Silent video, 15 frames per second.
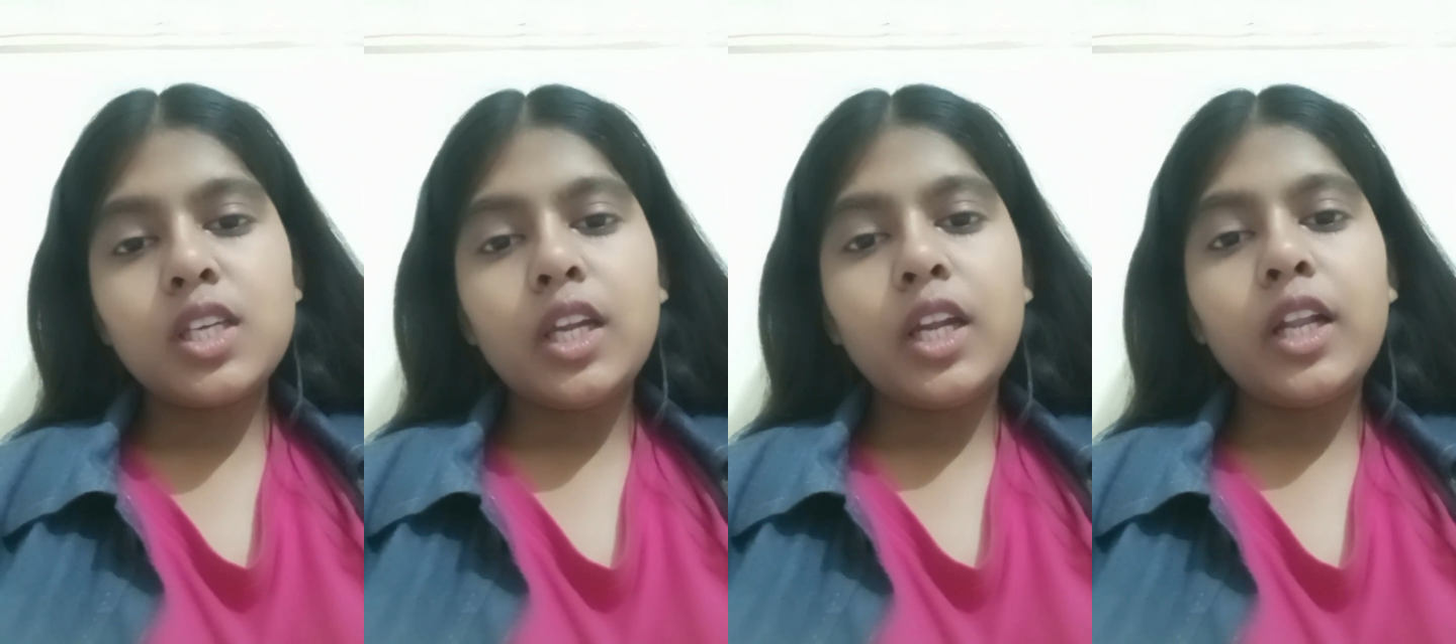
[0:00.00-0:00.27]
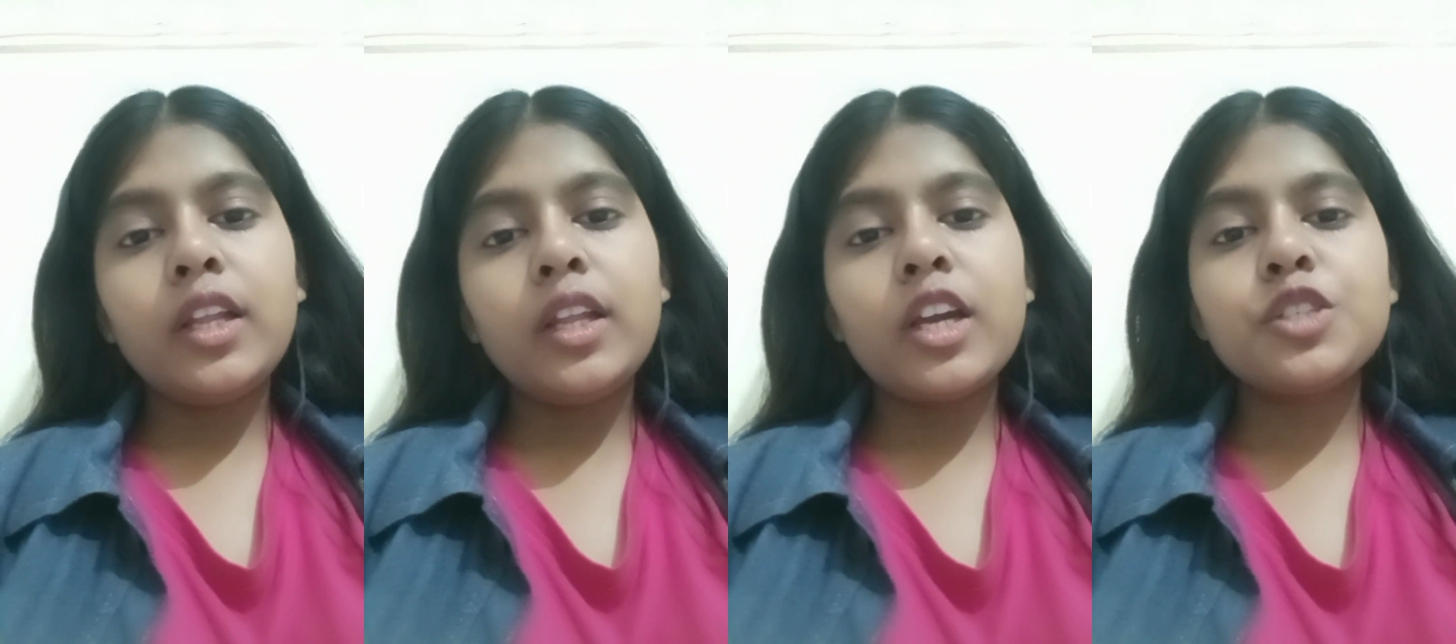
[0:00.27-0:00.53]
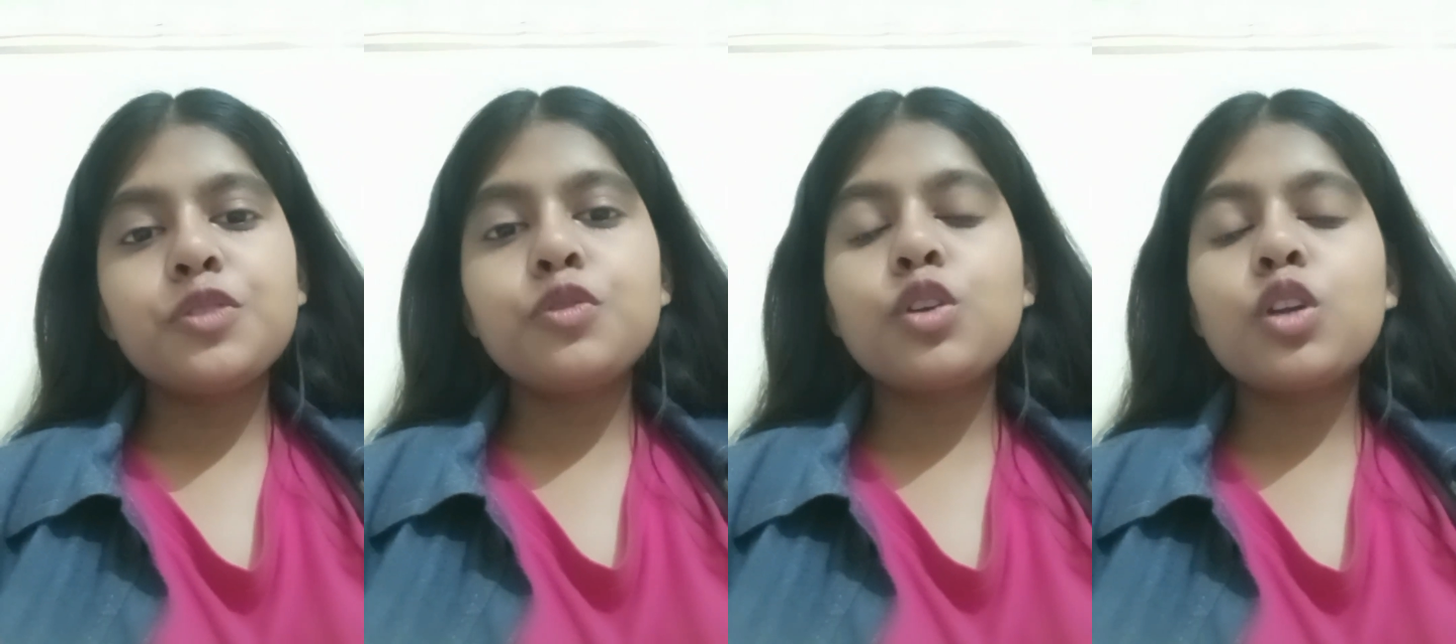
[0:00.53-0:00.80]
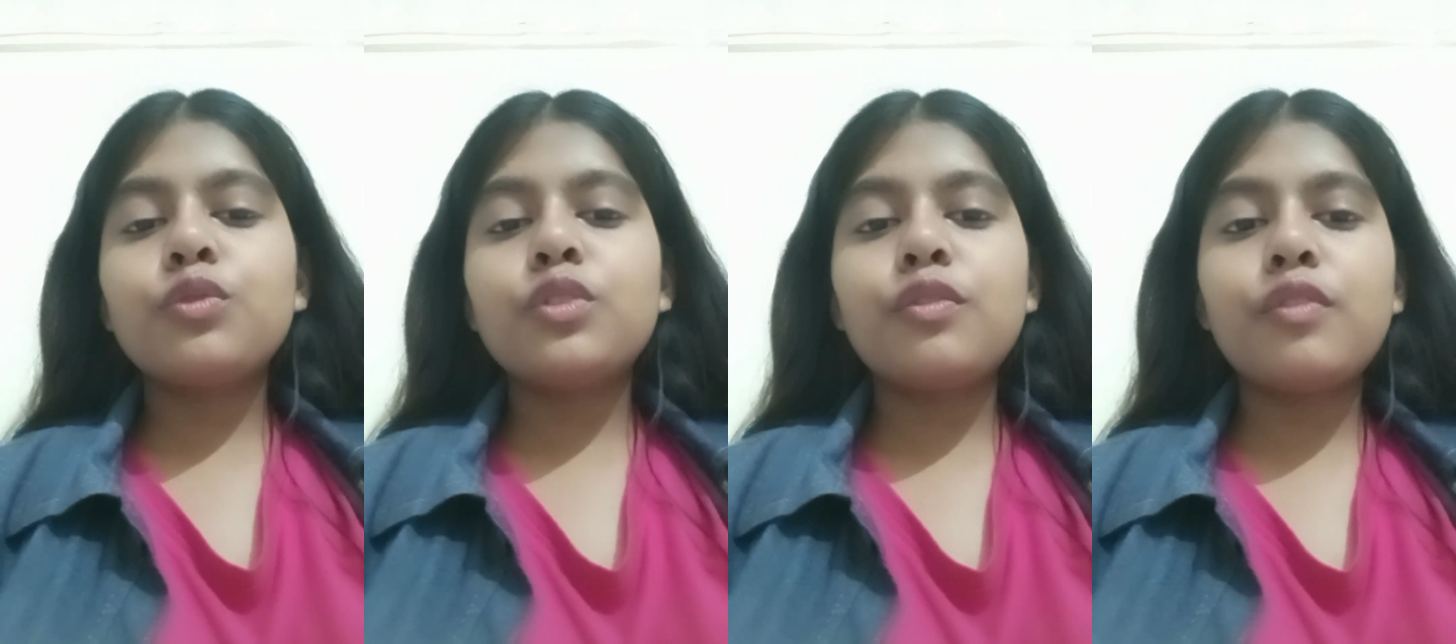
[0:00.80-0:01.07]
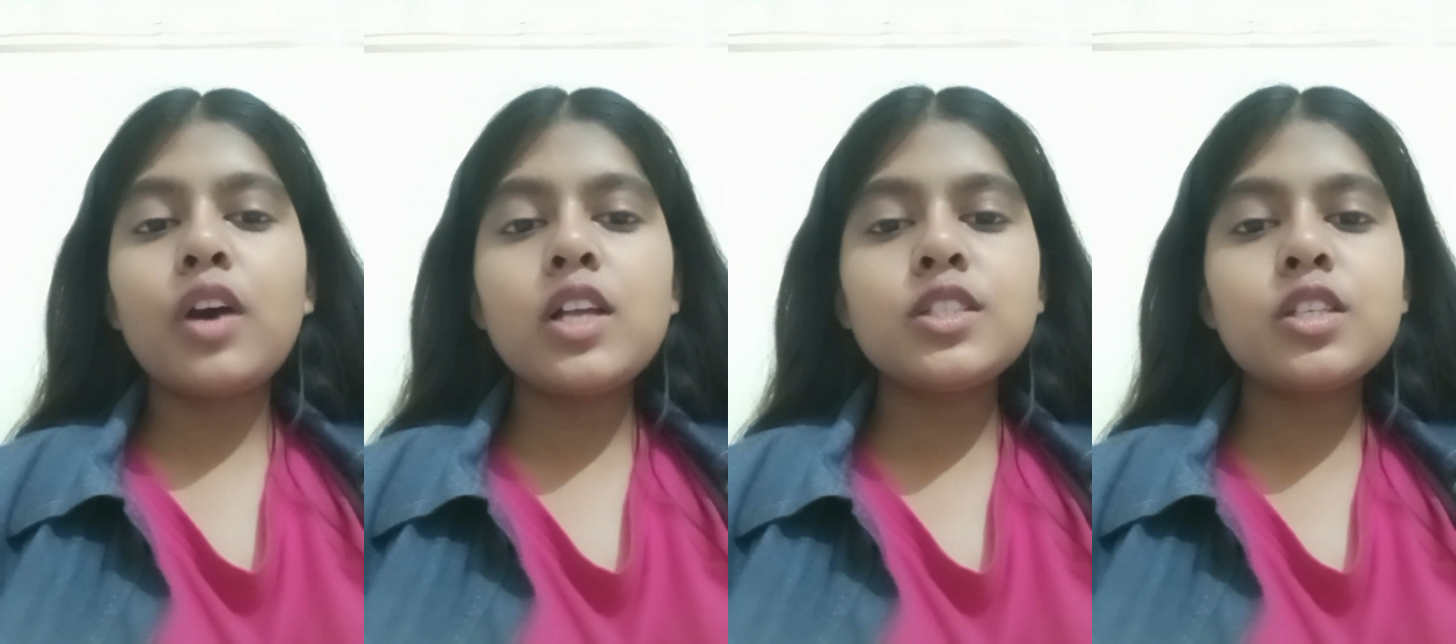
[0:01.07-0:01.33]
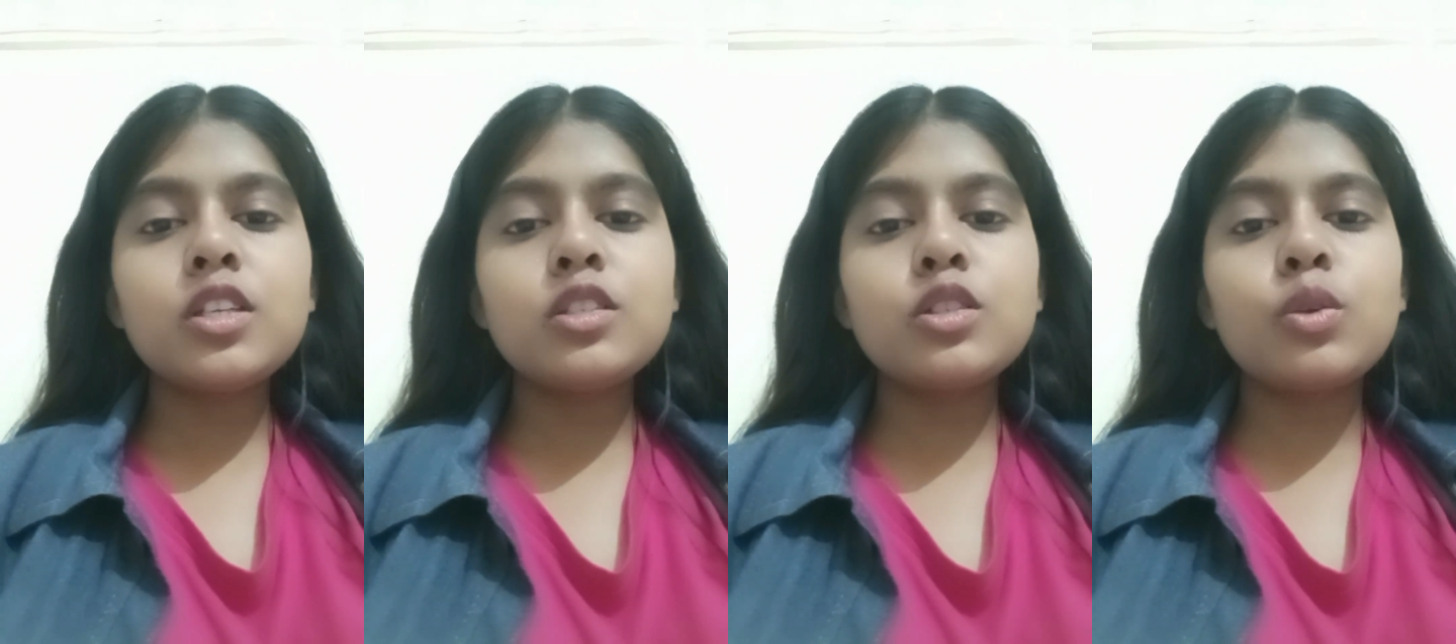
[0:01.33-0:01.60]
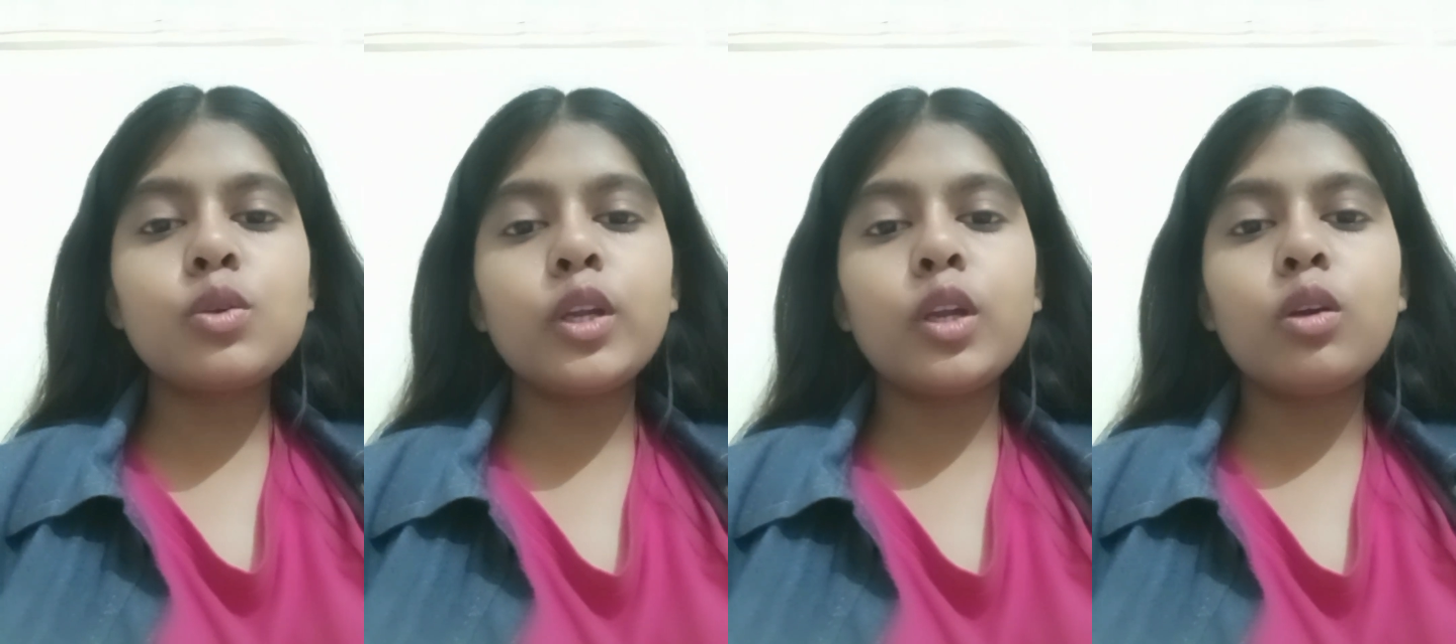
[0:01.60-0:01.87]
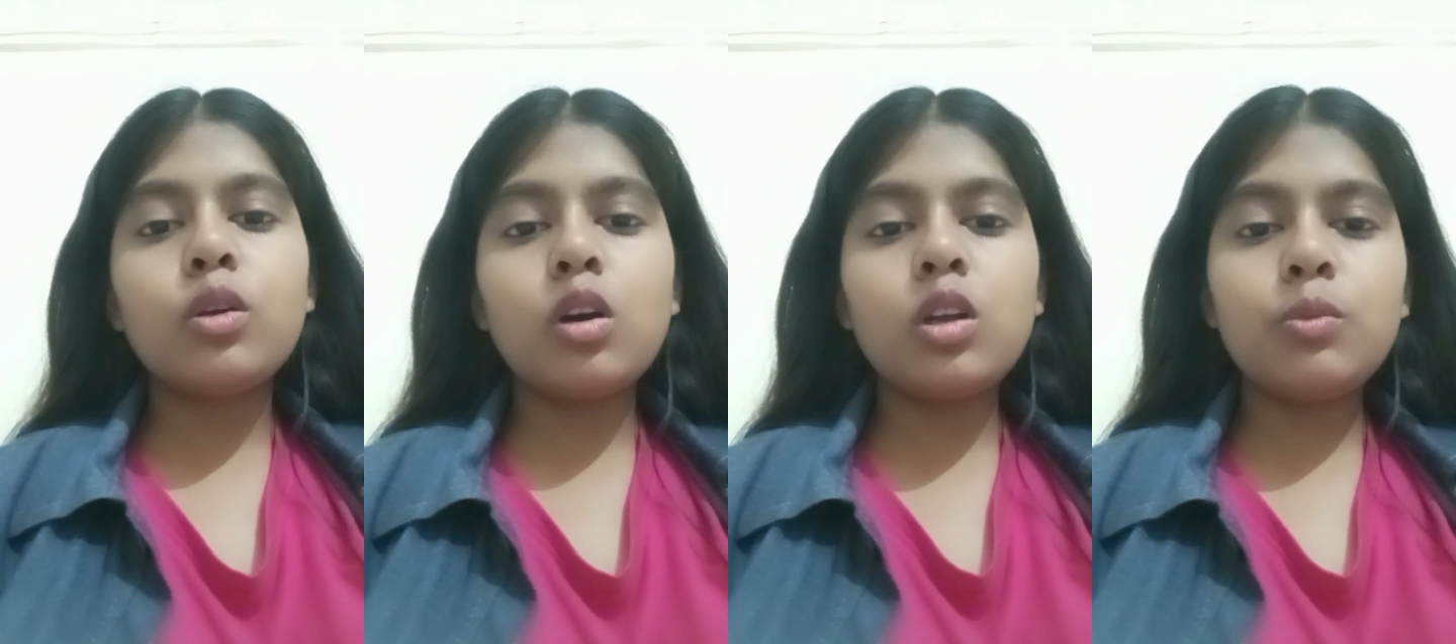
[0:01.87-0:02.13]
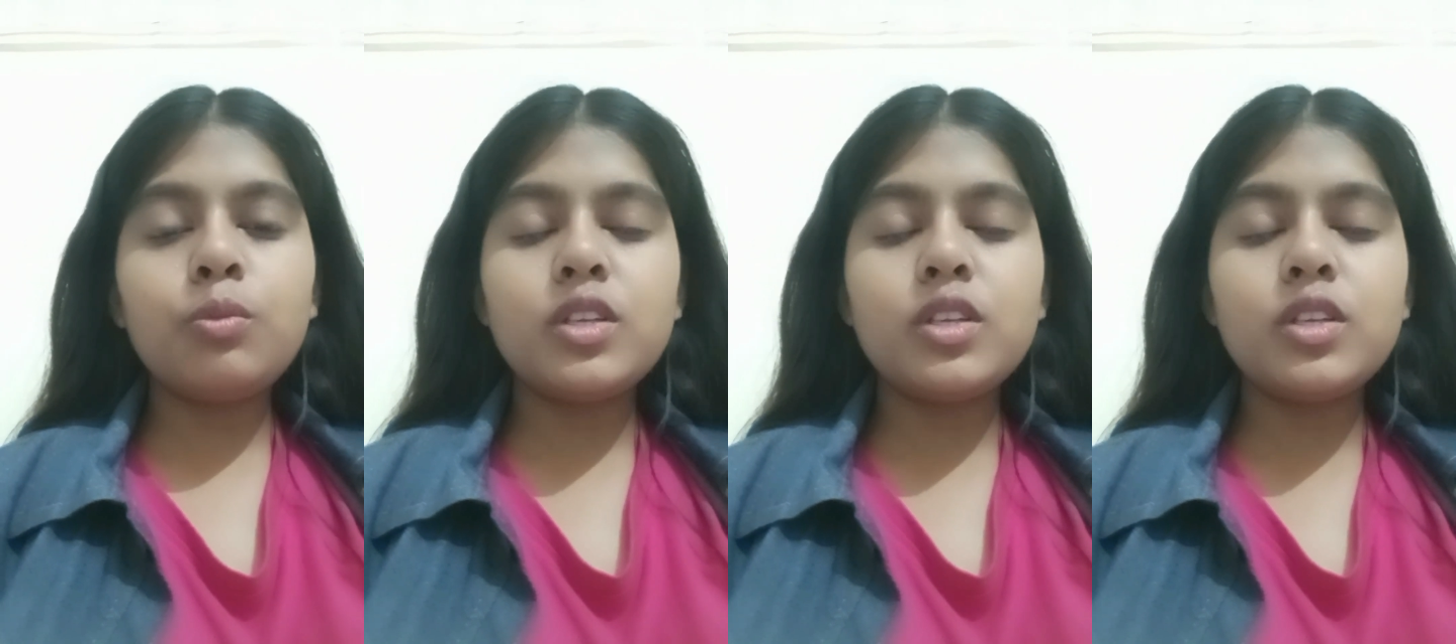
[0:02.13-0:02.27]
As we see, India is one of the fastest